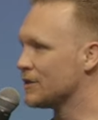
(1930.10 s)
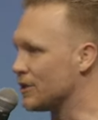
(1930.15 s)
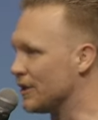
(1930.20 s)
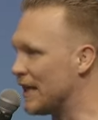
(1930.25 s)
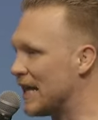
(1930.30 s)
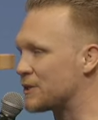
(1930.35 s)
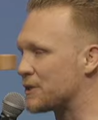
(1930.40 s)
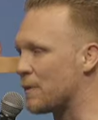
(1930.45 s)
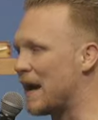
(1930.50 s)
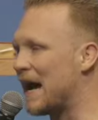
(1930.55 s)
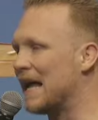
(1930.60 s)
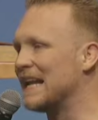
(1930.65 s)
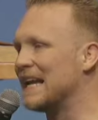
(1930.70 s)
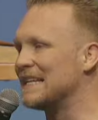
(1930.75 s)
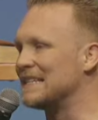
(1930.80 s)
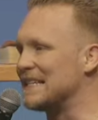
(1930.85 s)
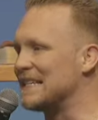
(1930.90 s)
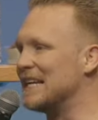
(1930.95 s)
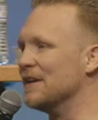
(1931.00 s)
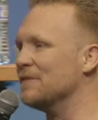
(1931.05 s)
So that's why I
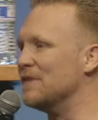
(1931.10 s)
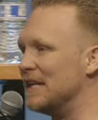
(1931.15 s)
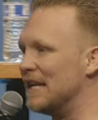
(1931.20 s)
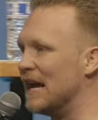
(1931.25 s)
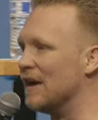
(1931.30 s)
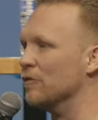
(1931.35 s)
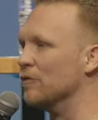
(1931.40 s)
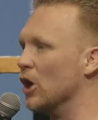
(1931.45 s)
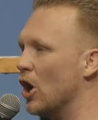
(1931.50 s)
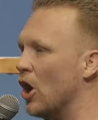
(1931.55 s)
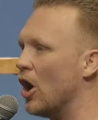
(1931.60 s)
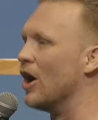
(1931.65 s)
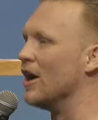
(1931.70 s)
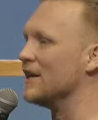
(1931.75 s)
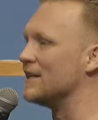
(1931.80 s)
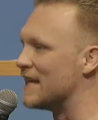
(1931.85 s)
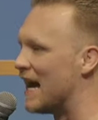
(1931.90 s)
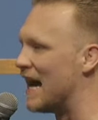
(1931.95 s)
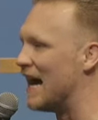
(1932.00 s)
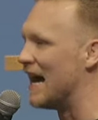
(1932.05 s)
like to give the devil a
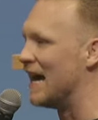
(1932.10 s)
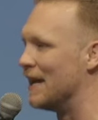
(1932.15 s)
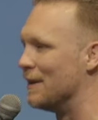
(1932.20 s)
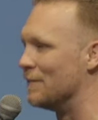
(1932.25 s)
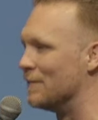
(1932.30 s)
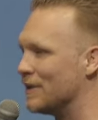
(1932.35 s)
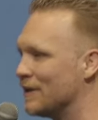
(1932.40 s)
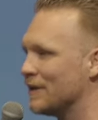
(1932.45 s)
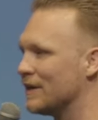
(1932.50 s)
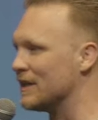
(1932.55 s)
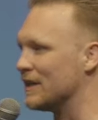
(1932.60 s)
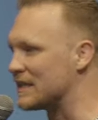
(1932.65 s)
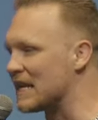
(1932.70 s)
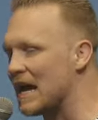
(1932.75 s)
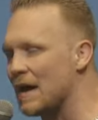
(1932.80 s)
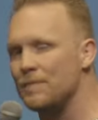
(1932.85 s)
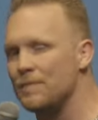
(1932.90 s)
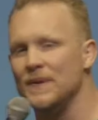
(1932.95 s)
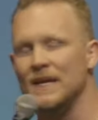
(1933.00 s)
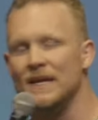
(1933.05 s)
hard time,
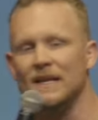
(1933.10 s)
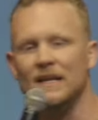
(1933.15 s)
because I've